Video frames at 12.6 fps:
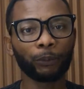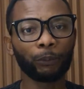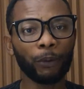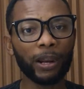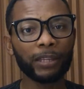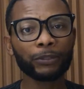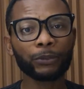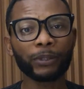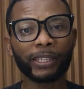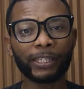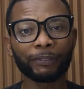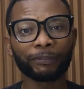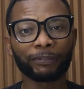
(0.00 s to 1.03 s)
when to
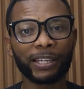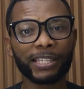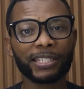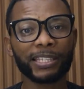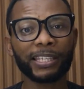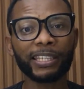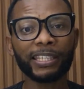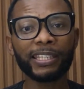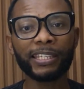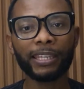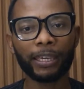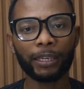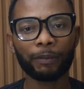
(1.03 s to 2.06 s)
invest in
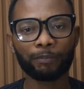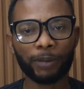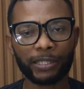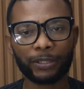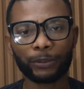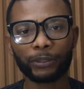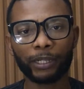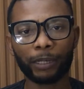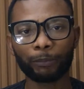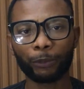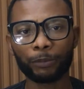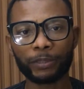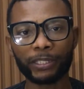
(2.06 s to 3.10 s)
a particular
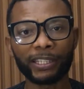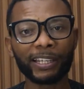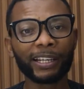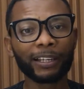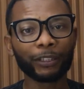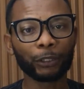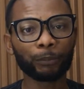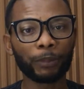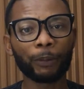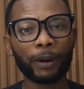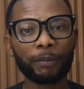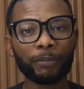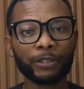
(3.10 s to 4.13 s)
property? Number
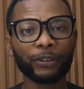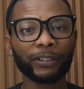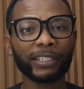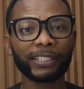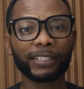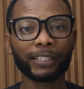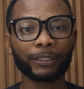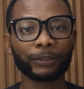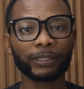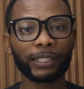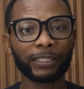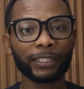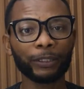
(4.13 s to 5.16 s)
one major indicator
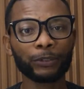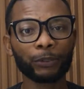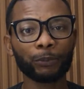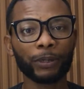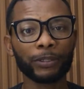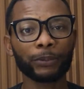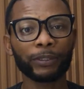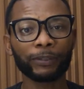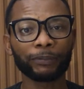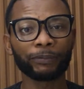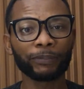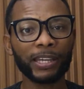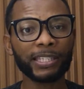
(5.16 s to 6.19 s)
that tells you when to
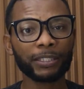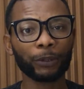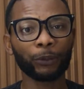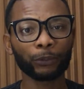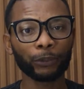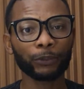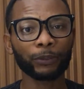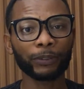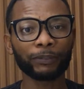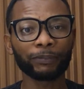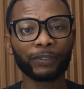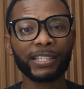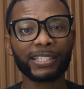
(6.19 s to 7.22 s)
invest or not to
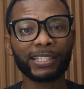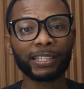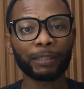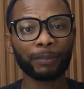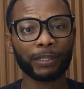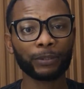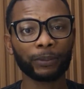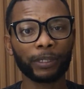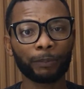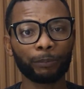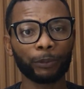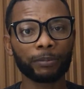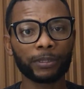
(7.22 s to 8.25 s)
invest in a particular
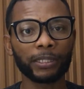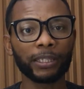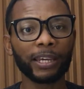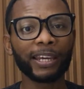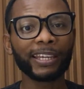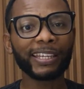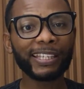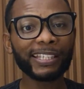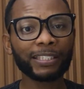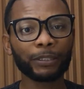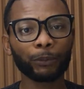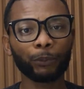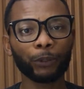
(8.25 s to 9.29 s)
property
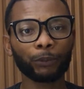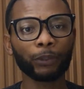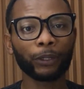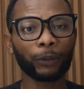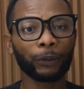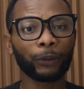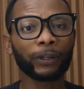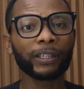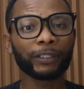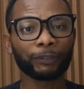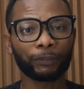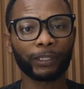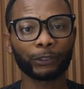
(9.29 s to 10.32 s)
is what we call
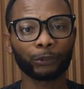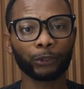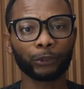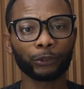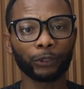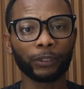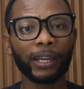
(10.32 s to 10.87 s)
infrastructure.